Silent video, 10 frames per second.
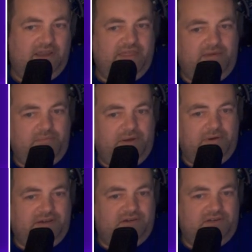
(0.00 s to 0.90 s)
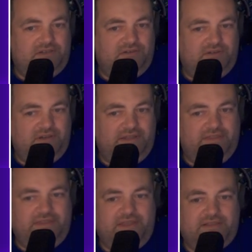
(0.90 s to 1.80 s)
And then bye bye Crystal. And
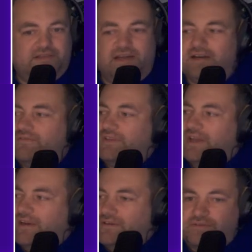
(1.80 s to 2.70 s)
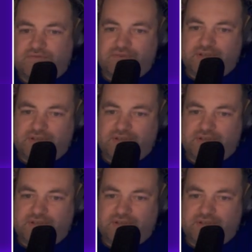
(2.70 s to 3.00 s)
then that's kind of the end of